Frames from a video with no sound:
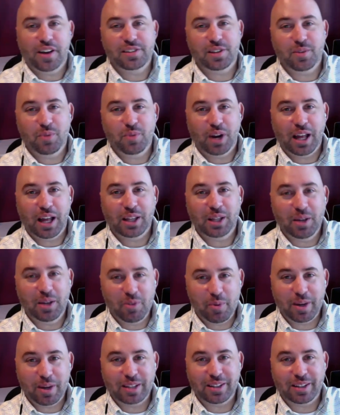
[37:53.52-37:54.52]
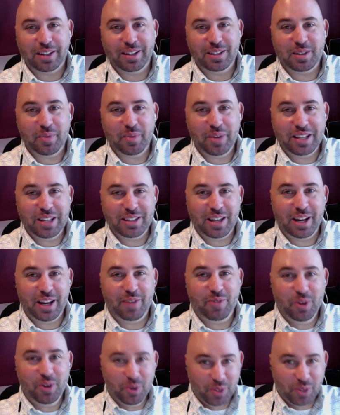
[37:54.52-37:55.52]
and what I love about that is it means that
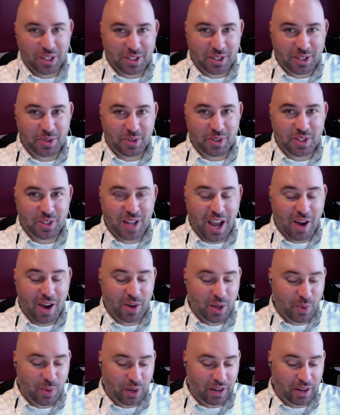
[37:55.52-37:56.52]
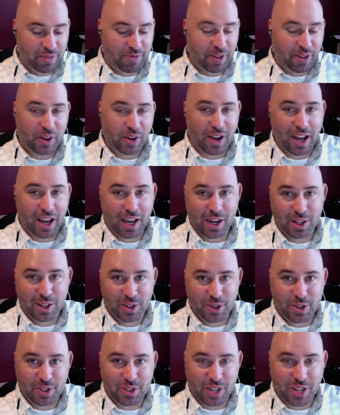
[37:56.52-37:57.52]
if you're listening to us now and you want to figure out how to do
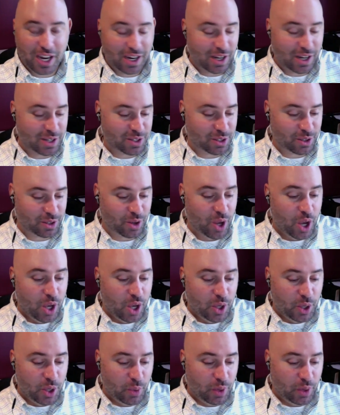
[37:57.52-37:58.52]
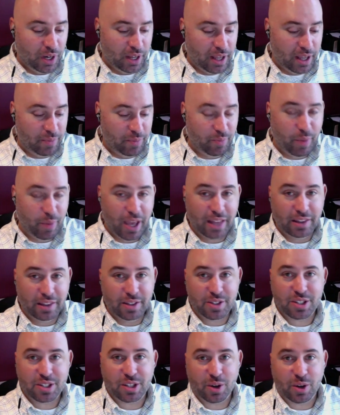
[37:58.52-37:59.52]
your side hustle, you want to embed
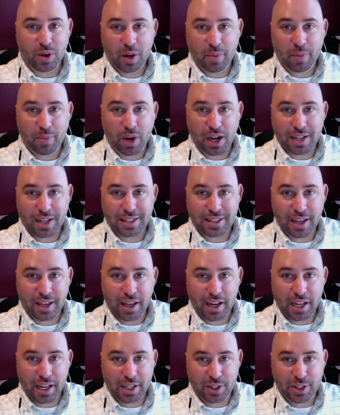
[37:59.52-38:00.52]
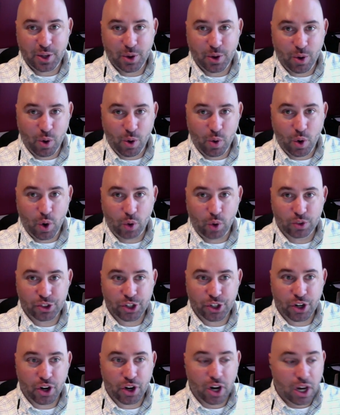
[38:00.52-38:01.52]
this startup mindset into your own
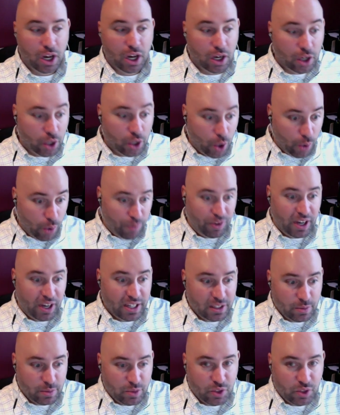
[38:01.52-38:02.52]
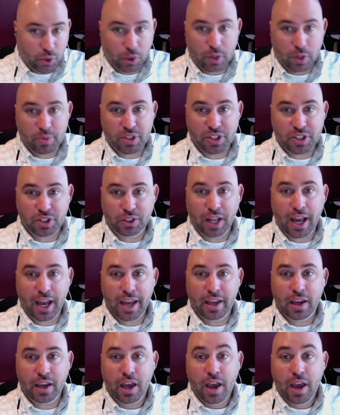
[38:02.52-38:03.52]
culture, go find some startups that you
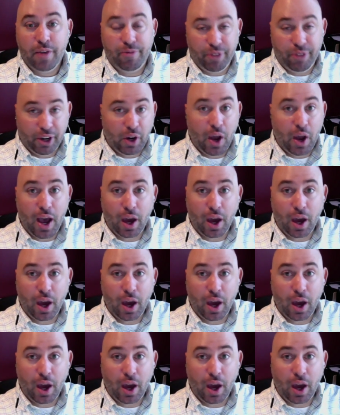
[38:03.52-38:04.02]
like, figure out how to